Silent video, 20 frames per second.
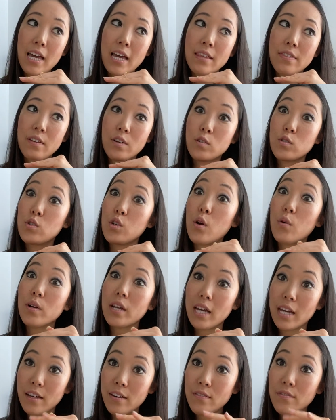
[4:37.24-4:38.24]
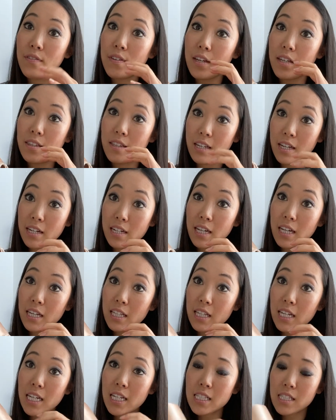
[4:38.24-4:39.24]
there's no give in the
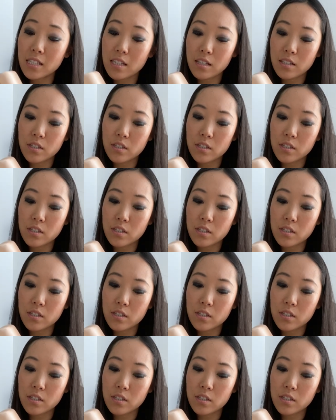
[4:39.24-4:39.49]
Achilles,